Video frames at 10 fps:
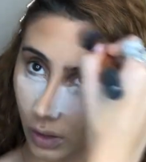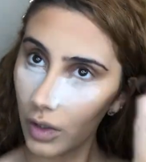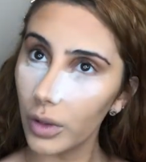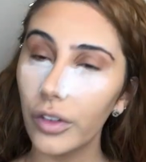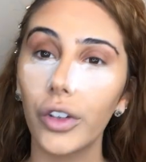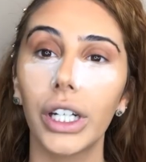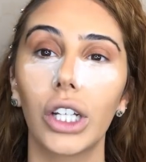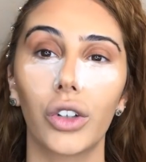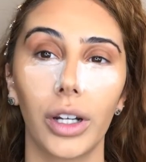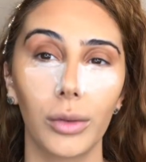Because we've already
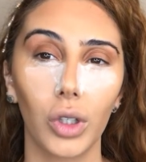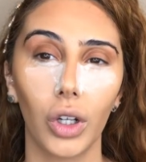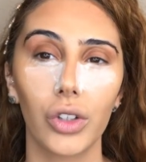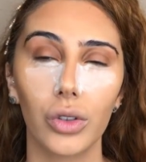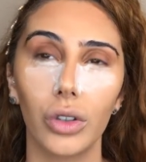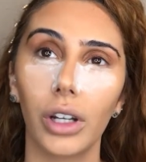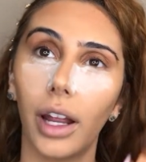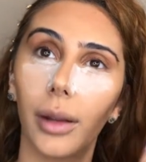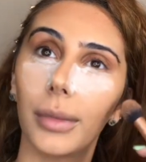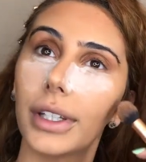cream contoured,
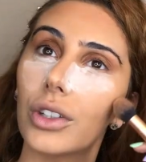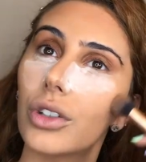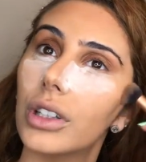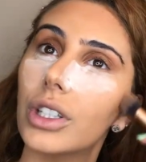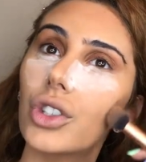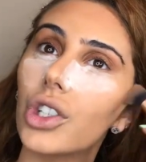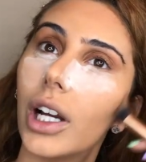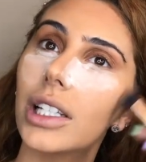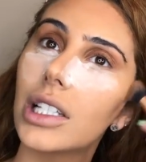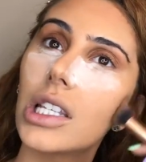I'm literally
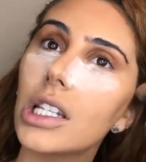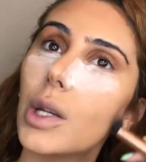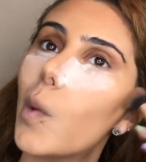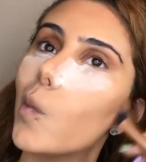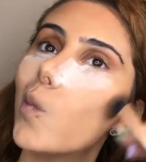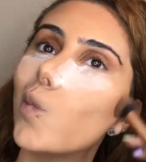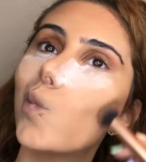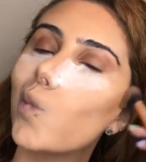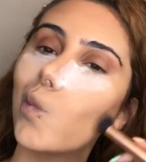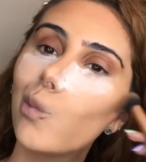just
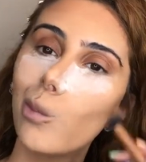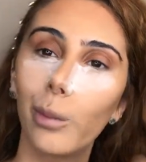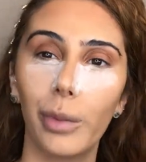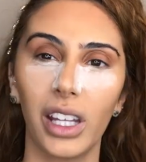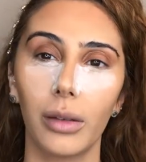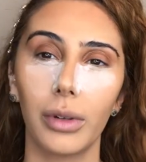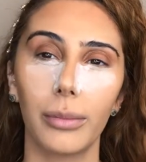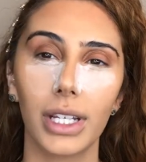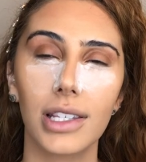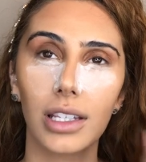being a bit
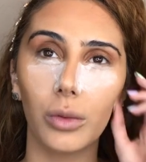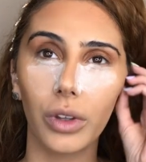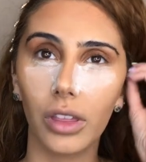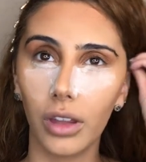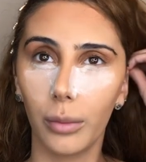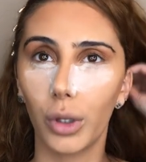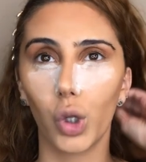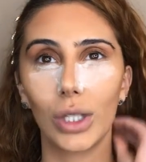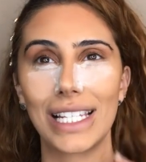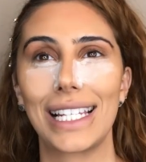messy with the
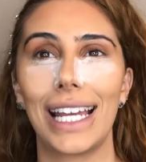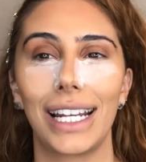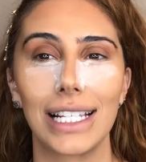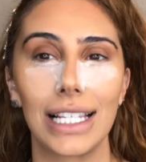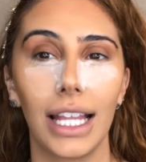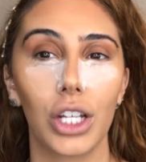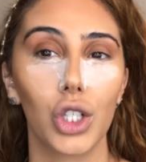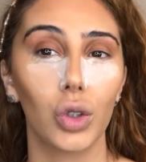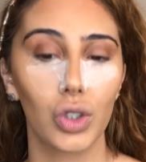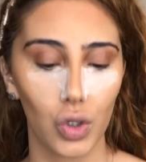bronzer slash
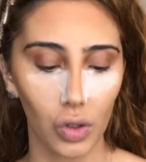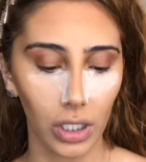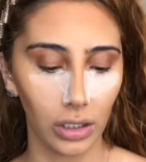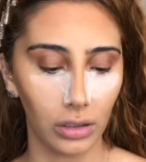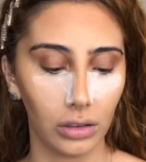contour.